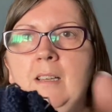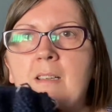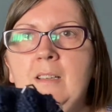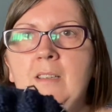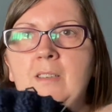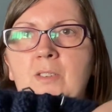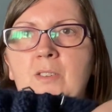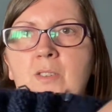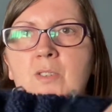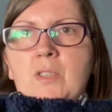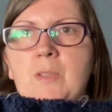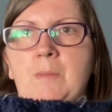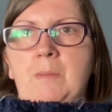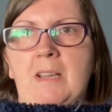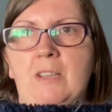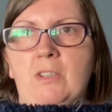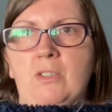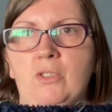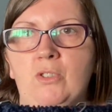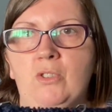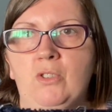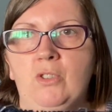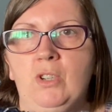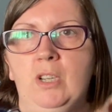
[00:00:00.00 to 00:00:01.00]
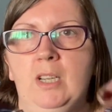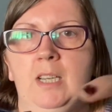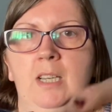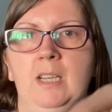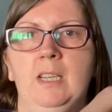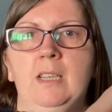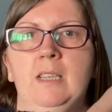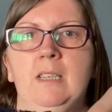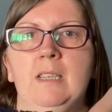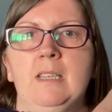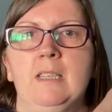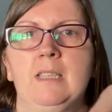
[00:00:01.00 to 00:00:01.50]
some extra
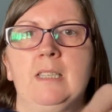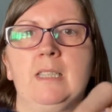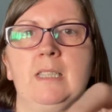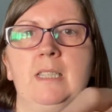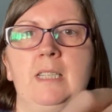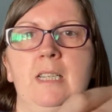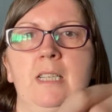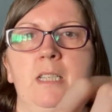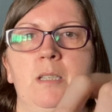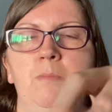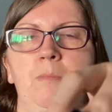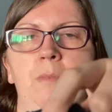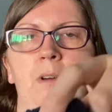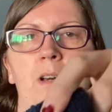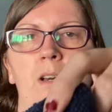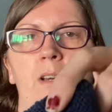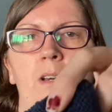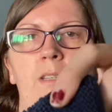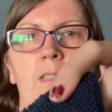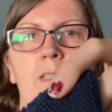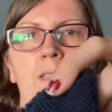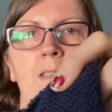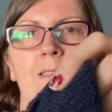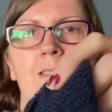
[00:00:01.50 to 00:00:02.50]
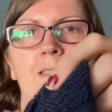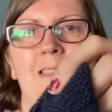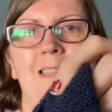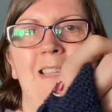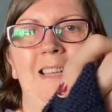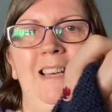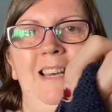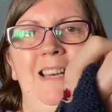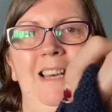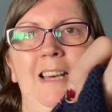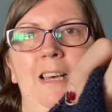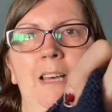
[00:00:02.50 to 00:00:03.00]
stitch markers
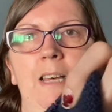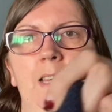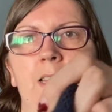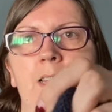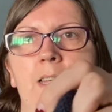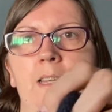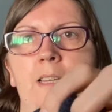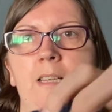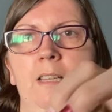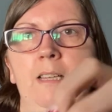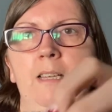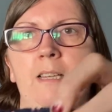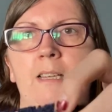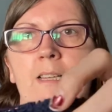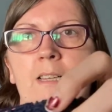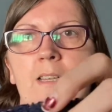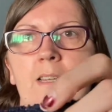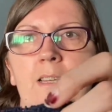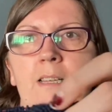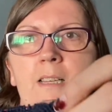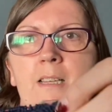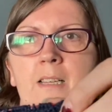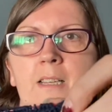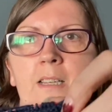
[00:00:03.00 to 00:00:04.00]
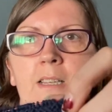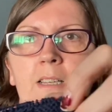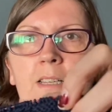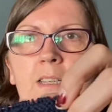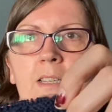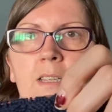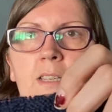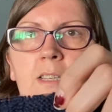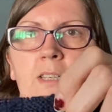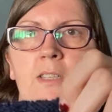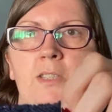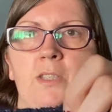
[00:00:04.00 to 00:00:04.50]
there.
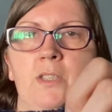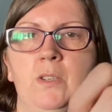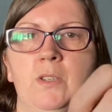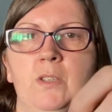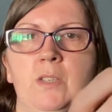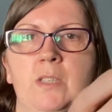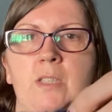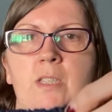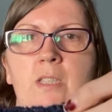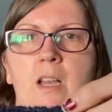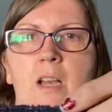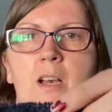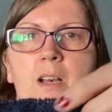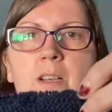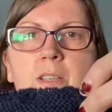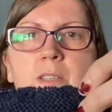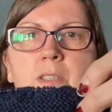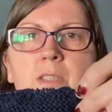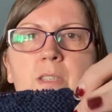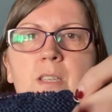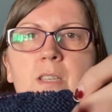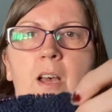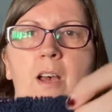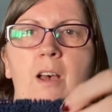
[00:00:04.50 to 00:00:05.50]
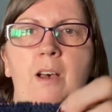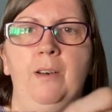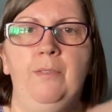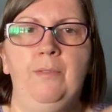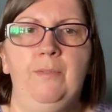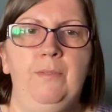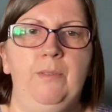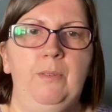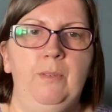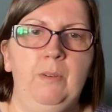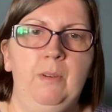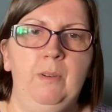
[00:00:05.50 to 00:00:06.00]
So it starts
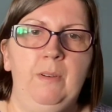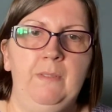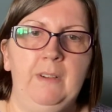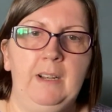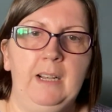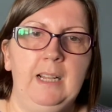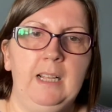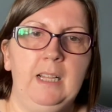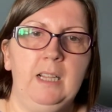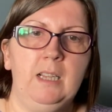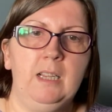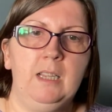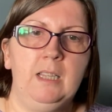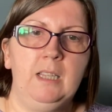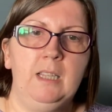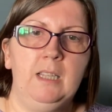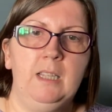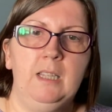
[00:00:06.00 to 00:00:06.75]
off with a little